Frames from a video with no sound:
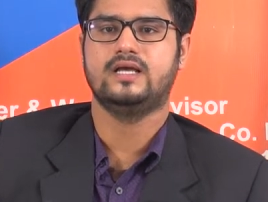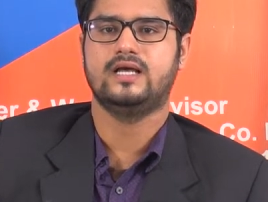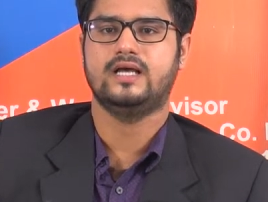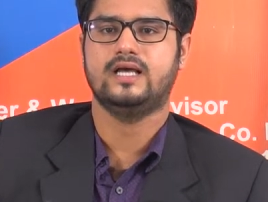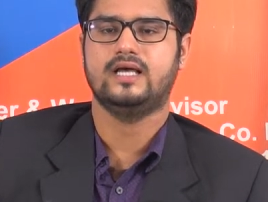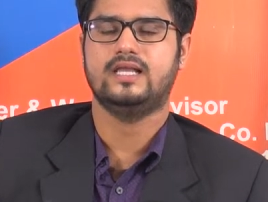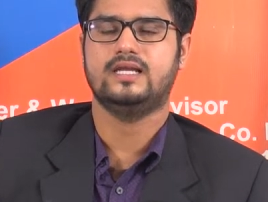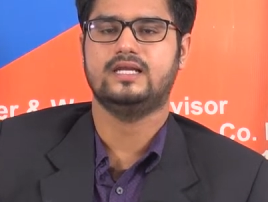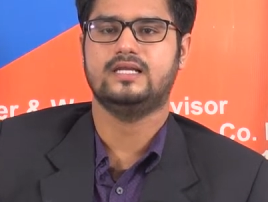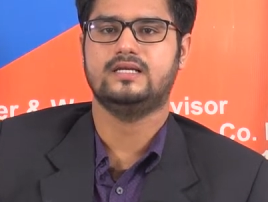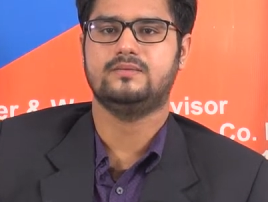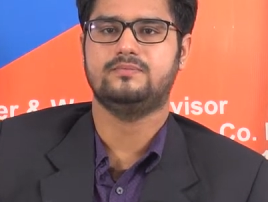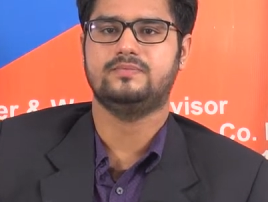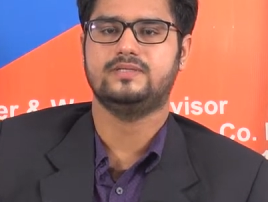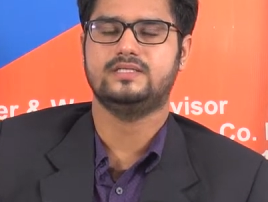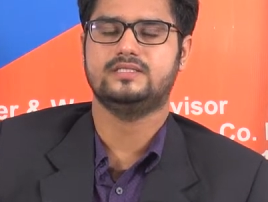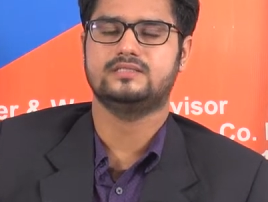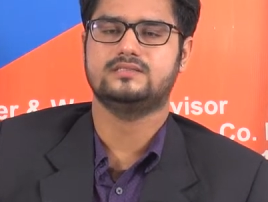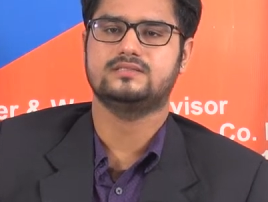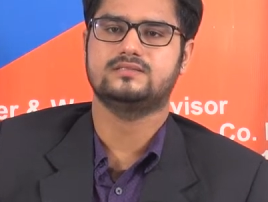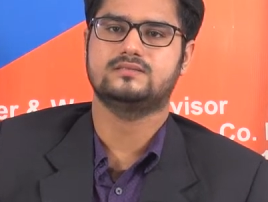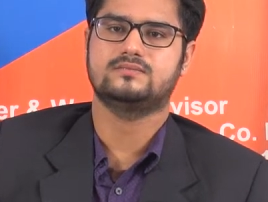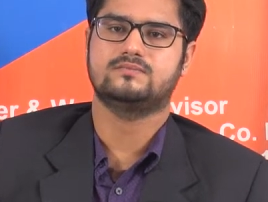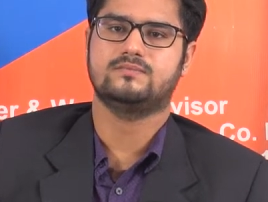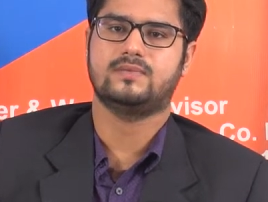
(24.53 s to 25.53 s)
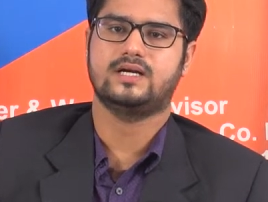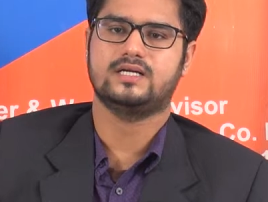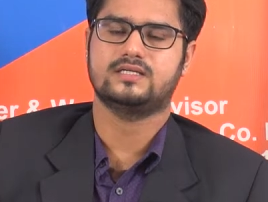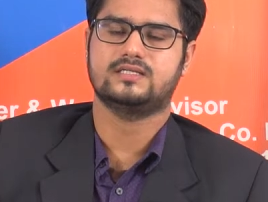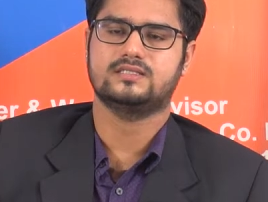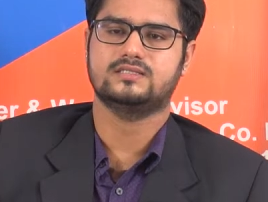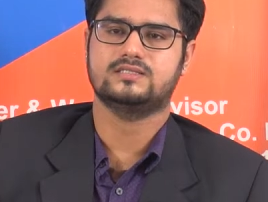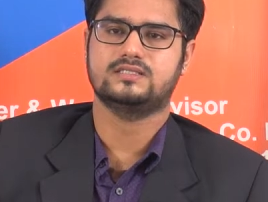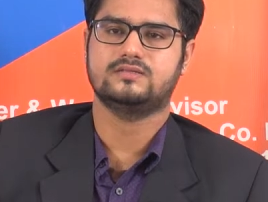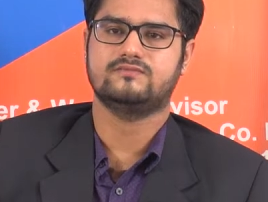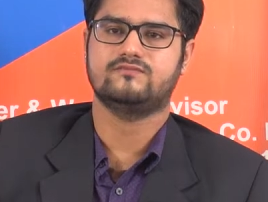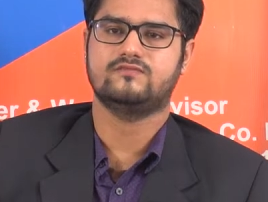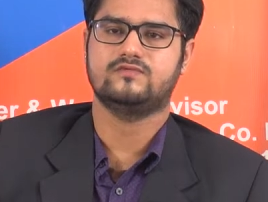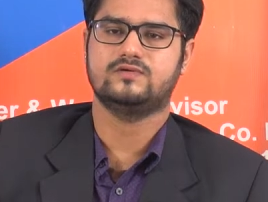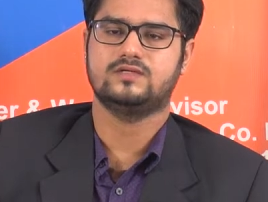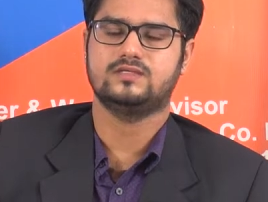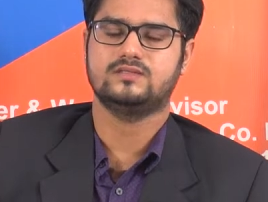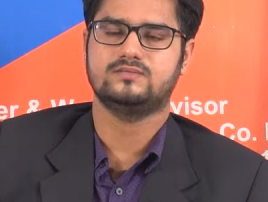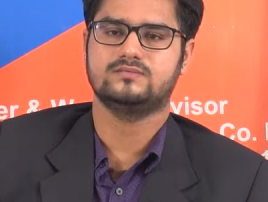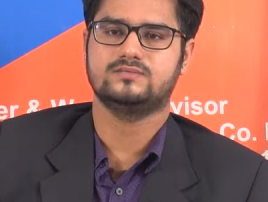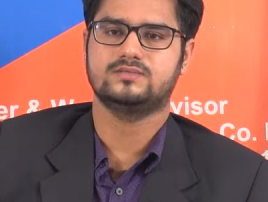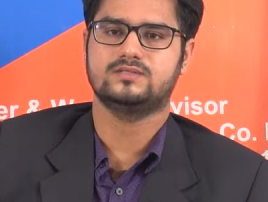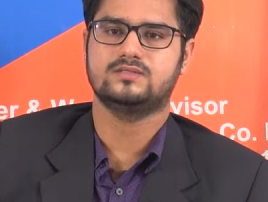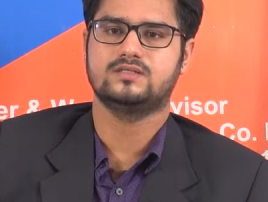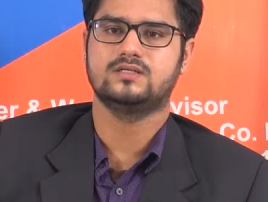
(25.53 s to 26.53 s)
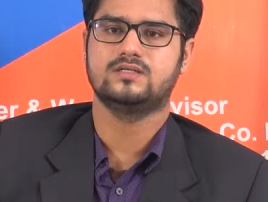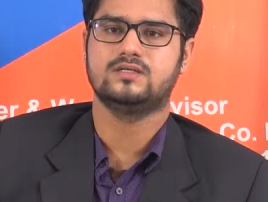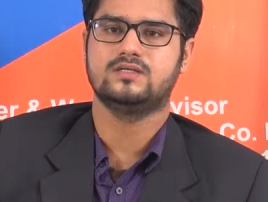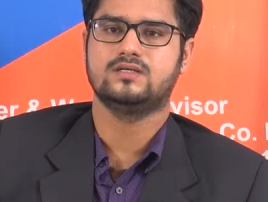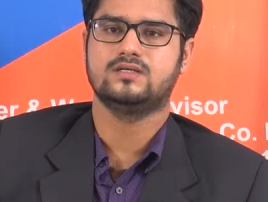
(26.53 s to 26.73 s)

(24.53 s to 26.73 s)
LLPs, partnership firms,